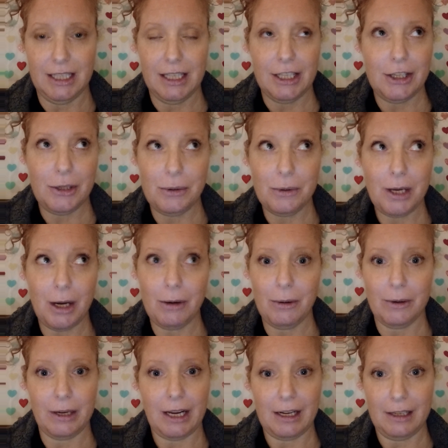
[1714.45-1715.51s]
You
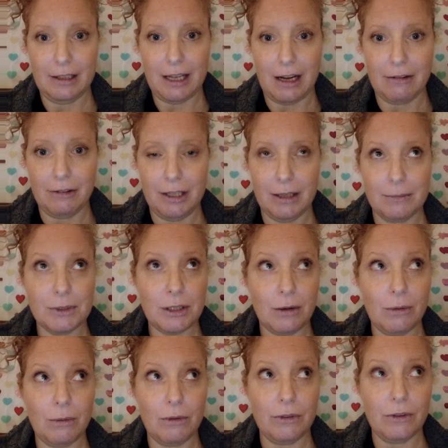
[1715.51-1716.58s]
co-created that with him.
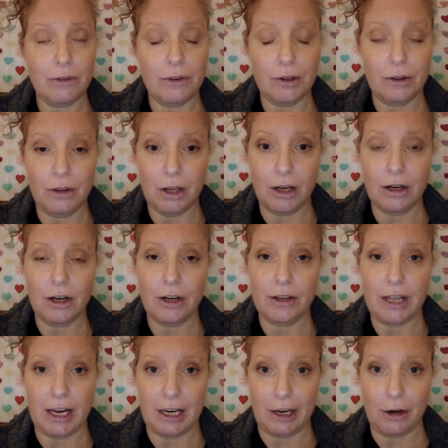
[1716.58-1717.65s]
So the longer
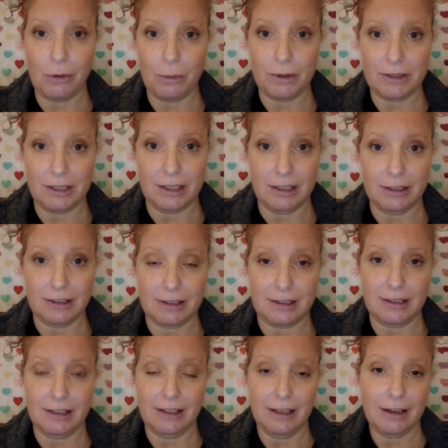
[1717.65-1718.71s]
that you resist
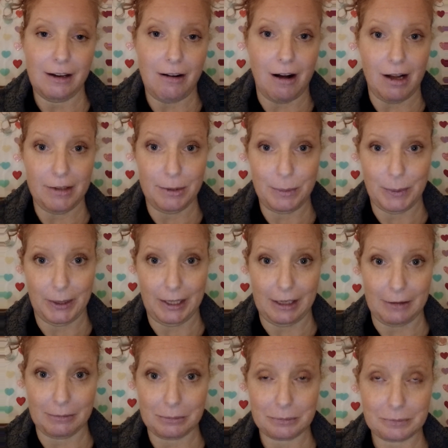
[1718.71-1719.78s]
God's
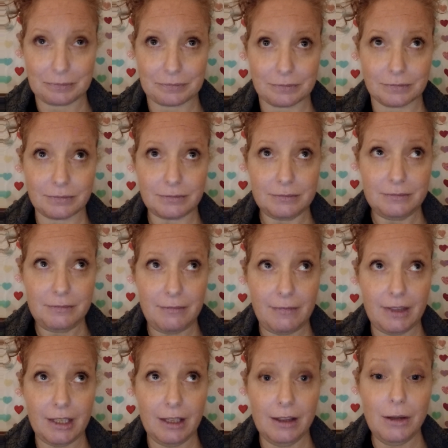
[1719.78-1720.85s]
plan,
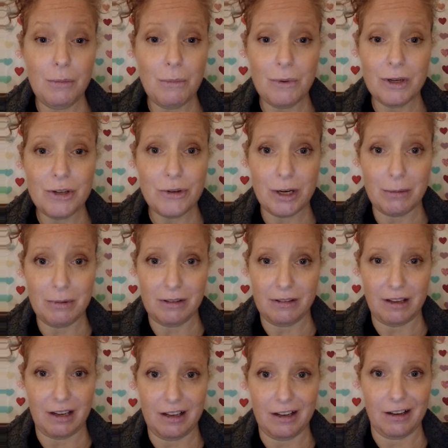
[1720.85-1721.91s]
the more trouble
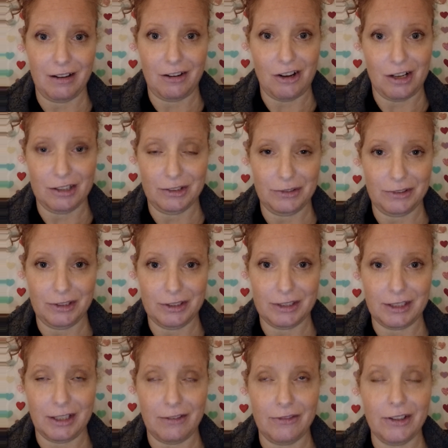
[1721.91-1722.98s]
that you're going to cause for
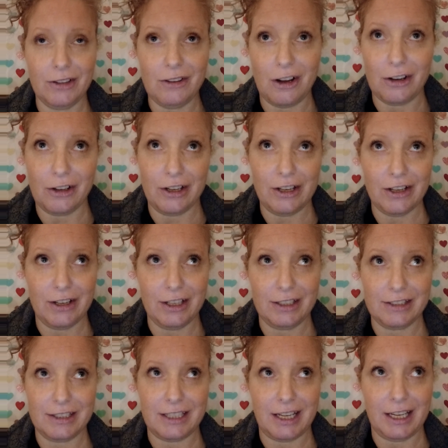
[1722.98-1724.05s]
yourself. The longer you're going to
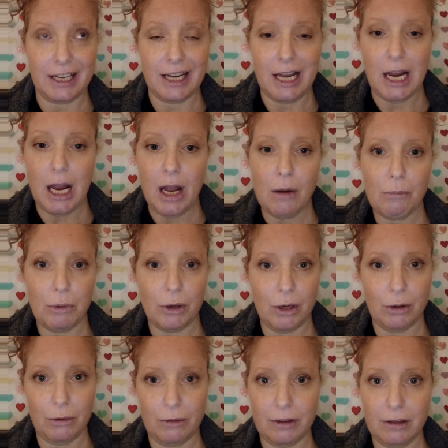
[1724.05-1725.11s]
stay
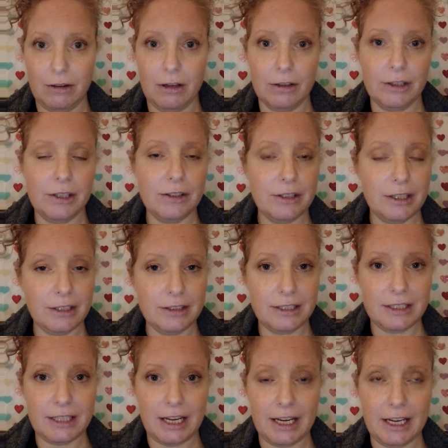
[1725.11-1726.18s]
broke, the longer you're going to
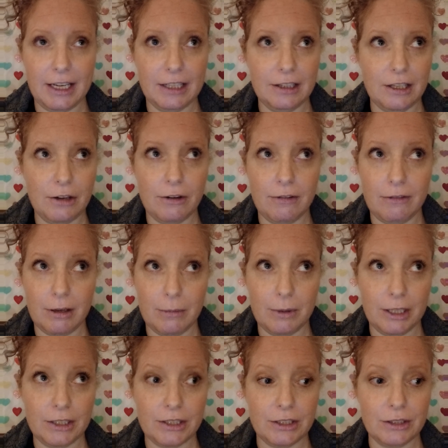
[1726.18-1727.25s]
stay in lower
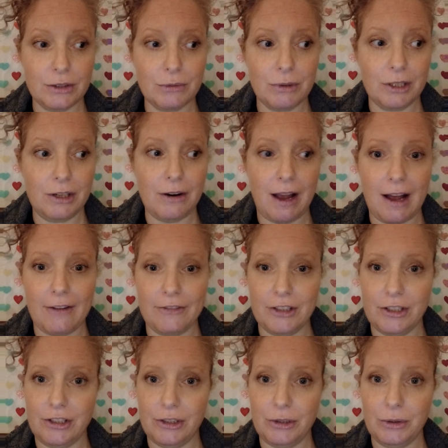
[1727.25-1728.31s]
vibrations where you have to
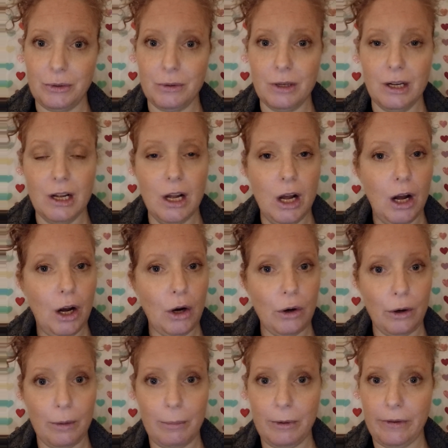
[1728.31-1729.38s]
do
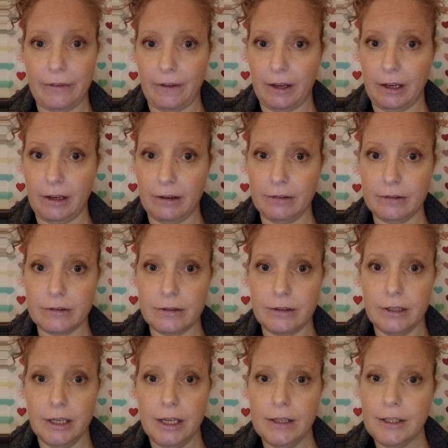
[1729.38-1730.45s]
horrible things
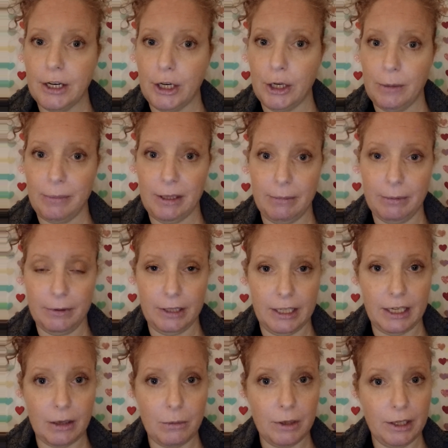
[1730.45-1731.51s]
to hurt people to
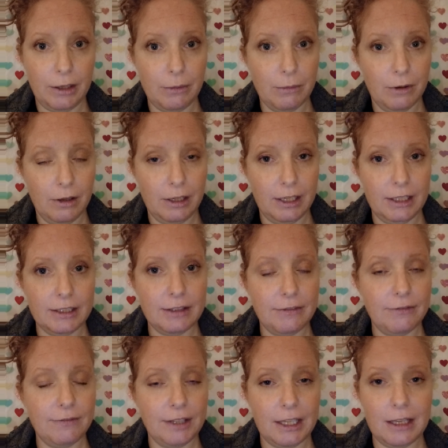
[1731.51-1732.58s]
get what you want, to
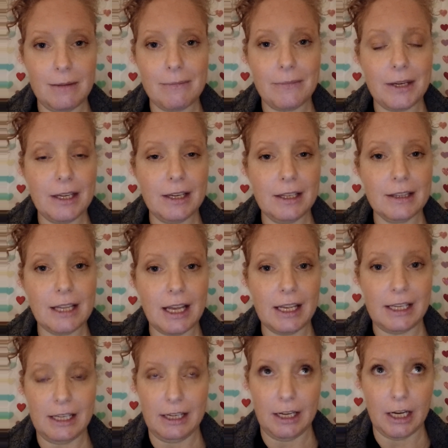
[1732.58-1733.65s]
keep feeding that
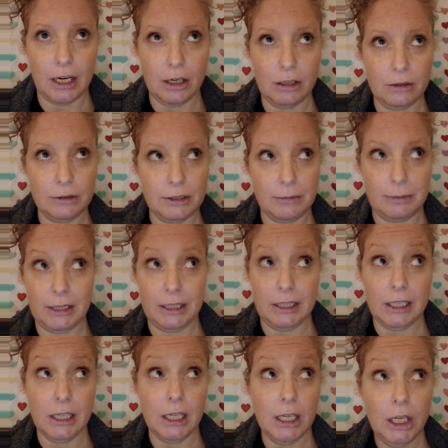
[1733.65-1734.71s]
ego, to be
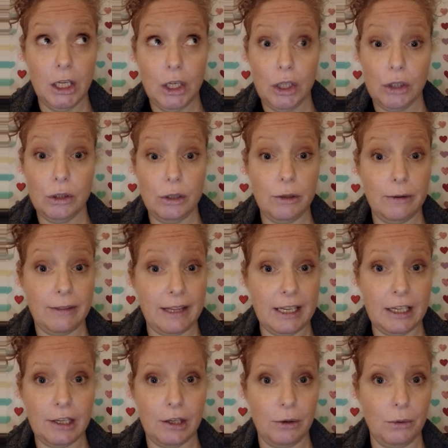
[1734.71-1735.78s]
who you
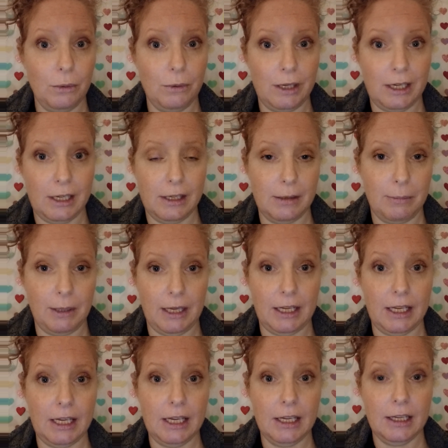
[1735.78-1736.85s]
think you need to
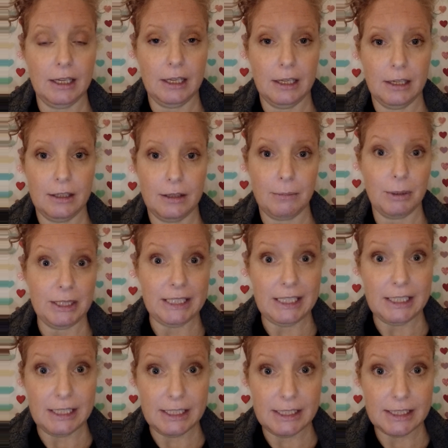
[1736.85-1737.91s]
be, to
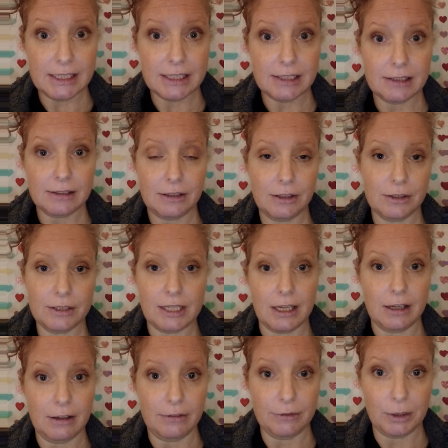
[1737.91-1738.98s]
please
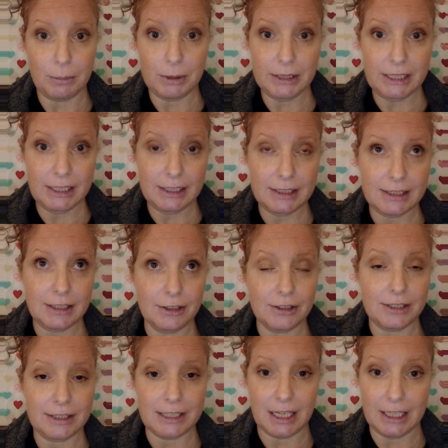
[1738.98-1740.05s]
yourself, to please your
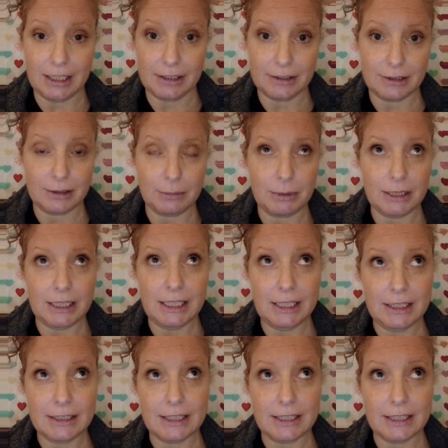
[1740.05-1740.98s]
desires, to please